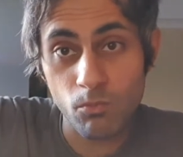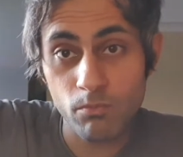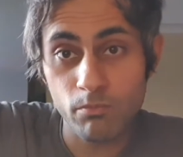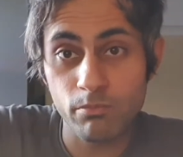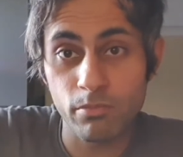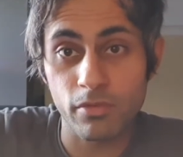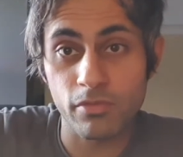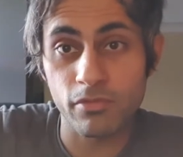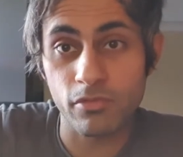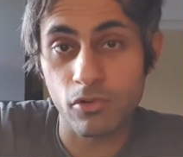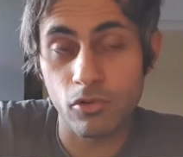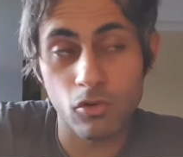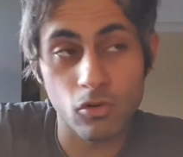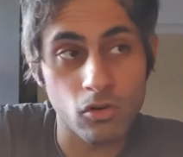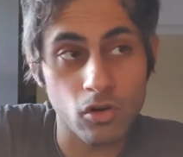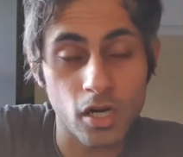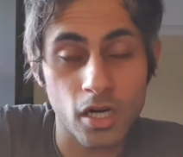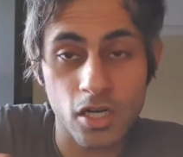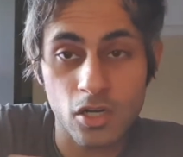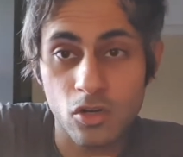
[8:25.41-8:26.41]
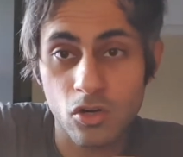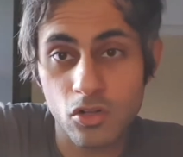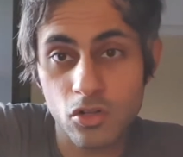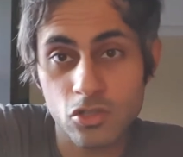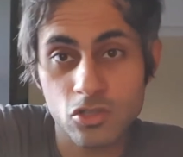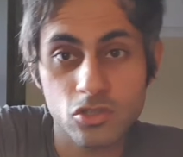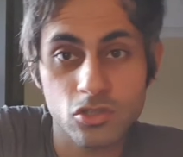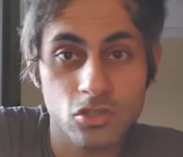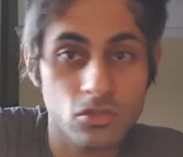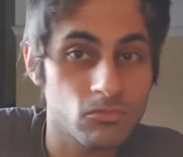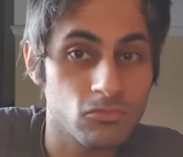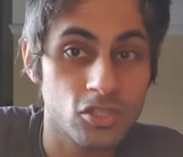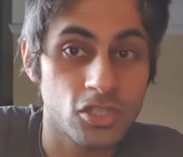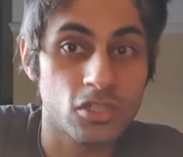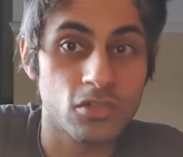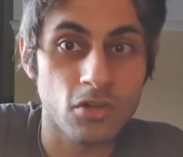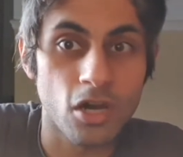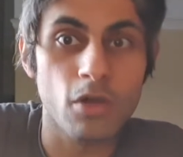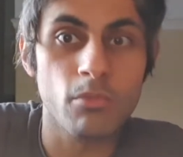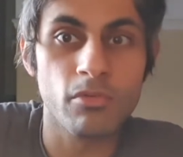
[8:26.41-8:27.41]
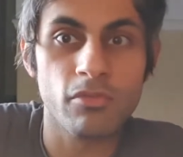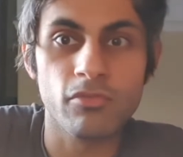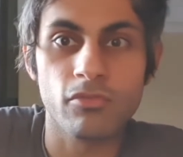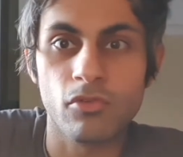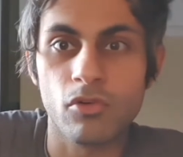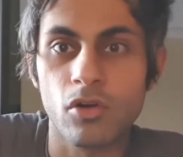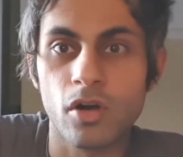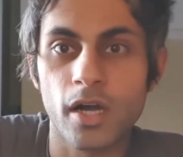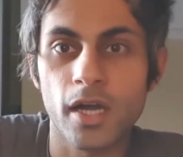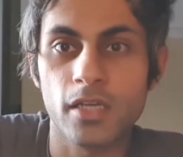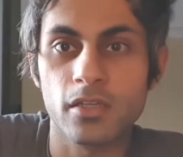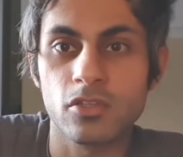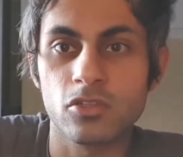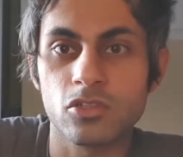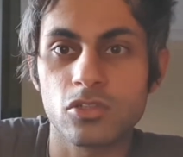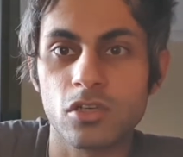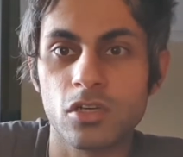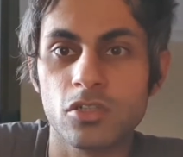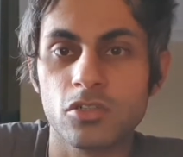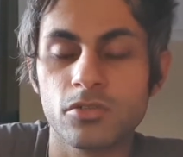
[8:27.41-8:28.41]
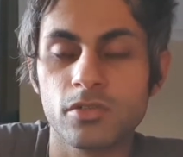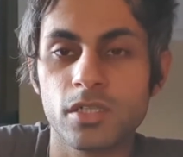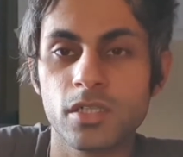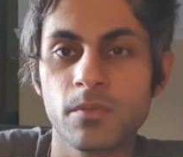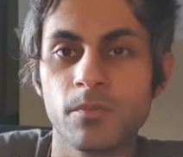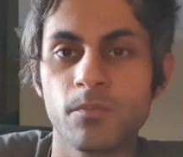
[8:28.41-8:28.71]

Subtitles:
before I got this, you know, before I had the surgery.